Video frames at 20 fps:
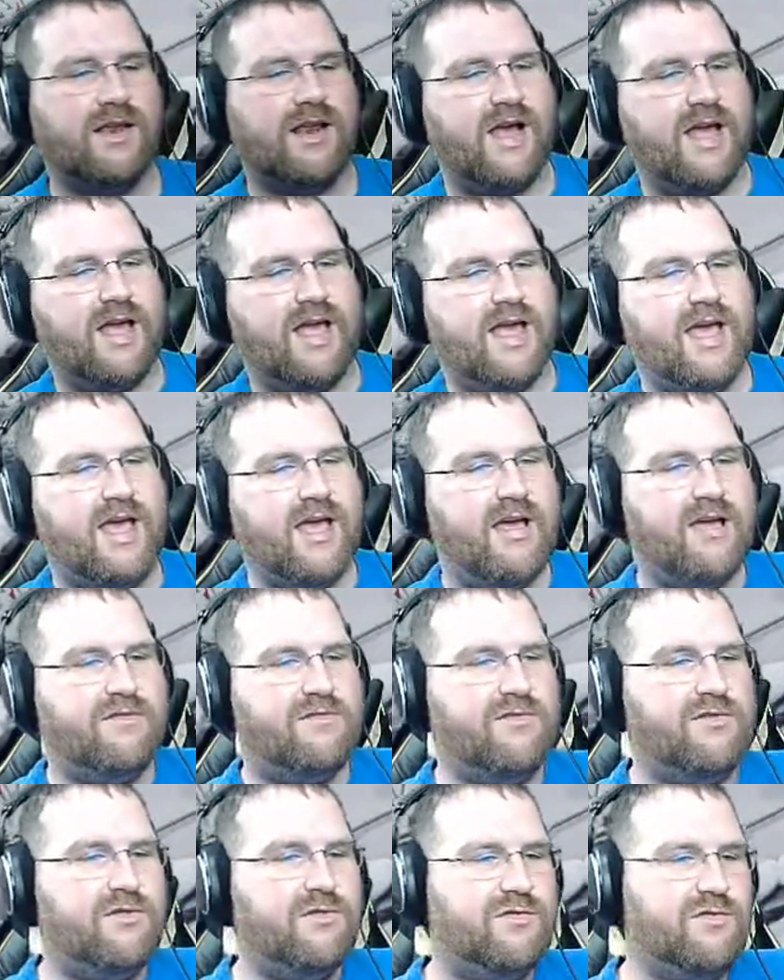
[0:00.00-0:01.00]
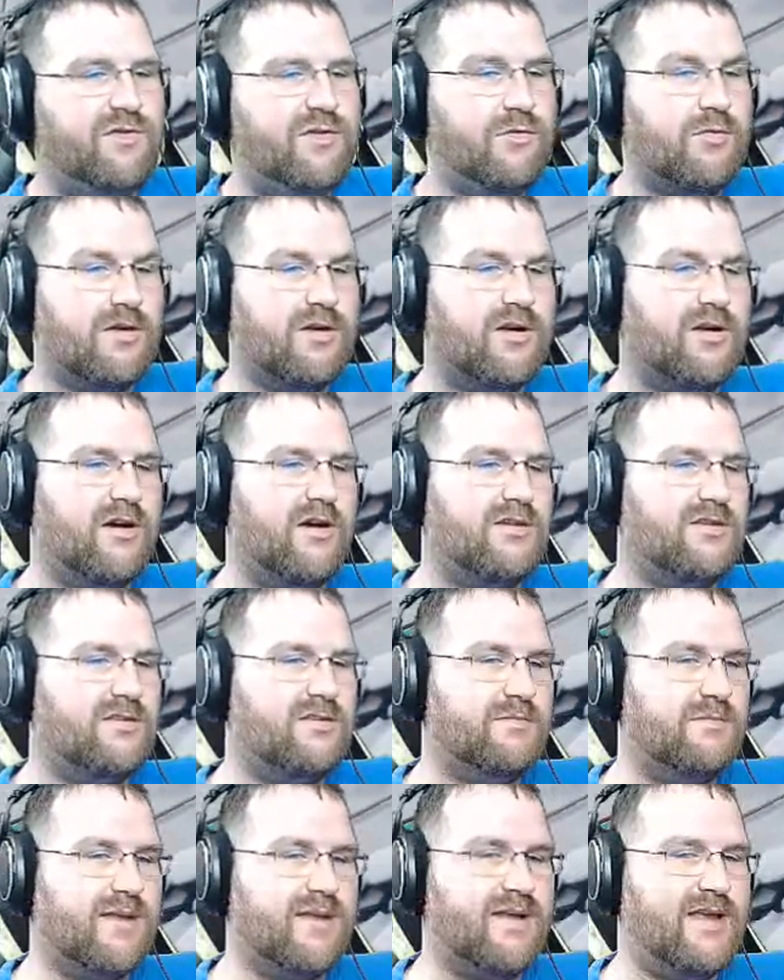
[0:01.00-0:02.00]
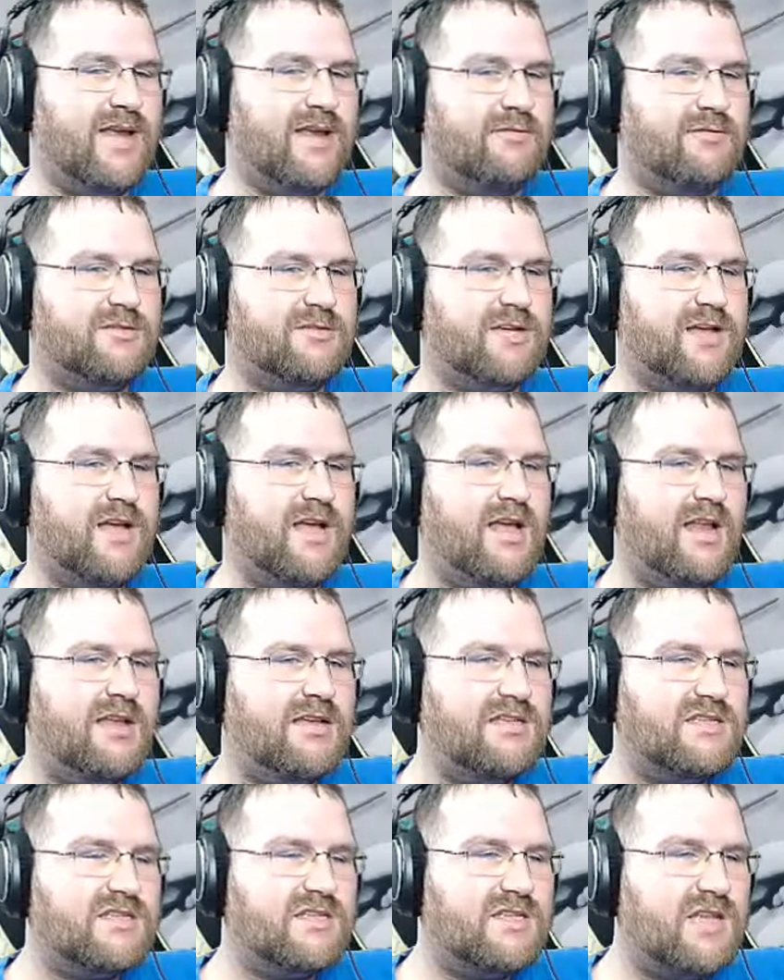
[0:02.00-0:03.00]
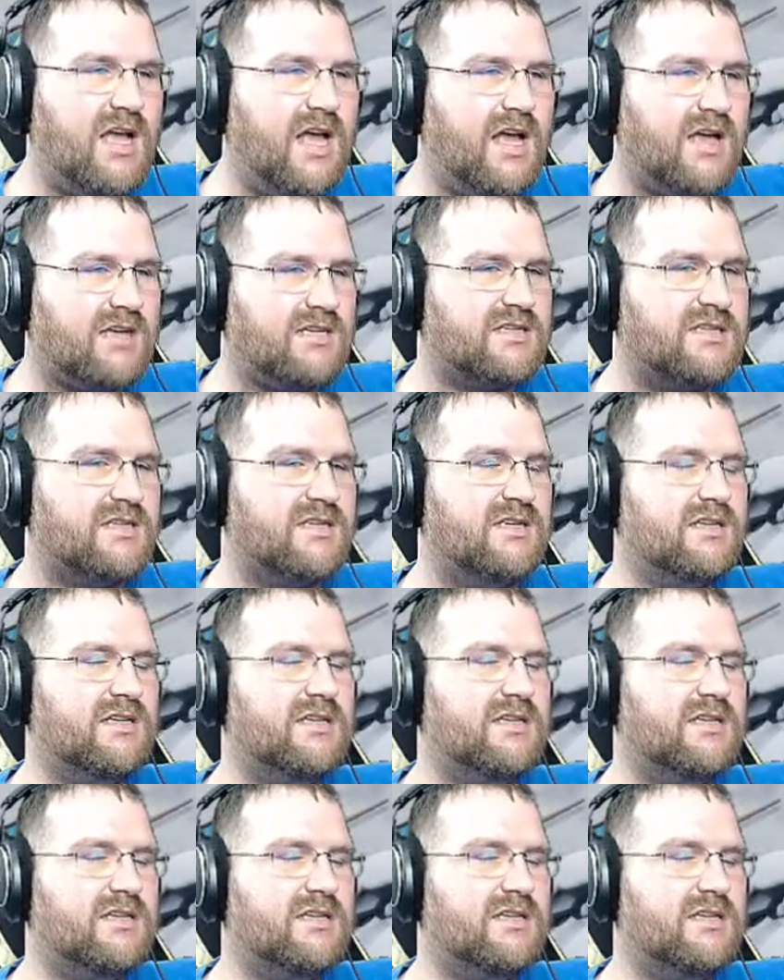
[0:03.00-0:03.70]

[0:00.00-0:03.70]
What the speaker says: I have 2 fewer cards in my deck, which kind of sucks.